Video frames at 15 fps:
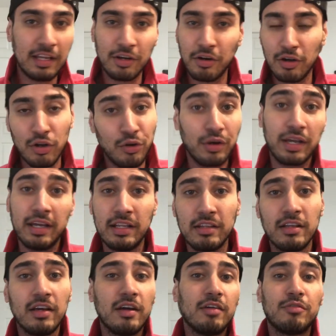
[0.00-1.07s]
got a look in
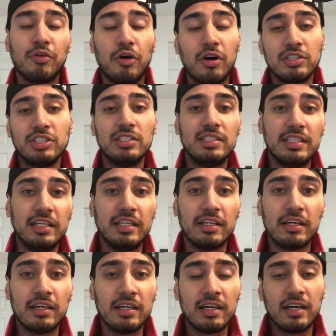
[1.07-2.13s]
for Argentina.